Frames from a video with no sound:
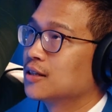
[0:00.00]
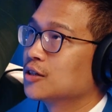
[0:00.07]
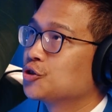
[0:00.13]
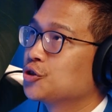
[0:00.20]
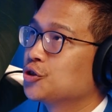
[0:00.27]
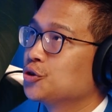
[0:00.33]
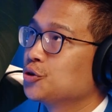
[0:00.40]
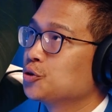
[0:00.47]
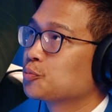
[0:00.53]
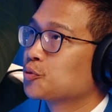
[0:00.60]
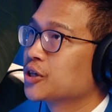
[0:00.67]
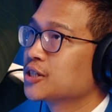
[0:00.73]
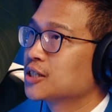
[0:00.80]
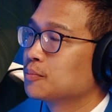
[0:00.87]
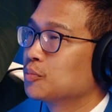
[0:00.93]
the two
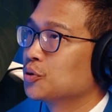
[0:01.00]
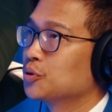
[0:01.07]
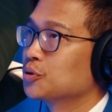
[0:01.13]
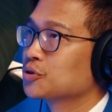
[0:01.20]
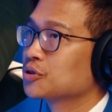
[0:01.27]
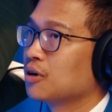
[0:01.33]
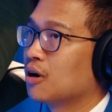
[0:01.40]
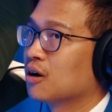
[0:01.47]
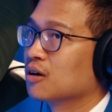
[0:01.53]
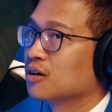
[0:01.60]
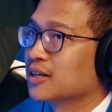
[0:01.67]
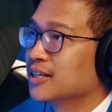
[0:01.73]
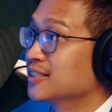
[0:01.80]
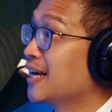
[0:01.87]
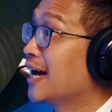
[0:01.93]
principles are
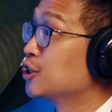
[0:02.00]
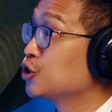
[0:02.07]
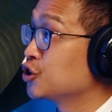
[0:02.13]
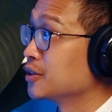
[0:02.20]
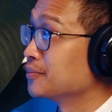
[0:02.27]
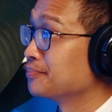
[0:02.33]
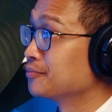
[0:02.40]
intention.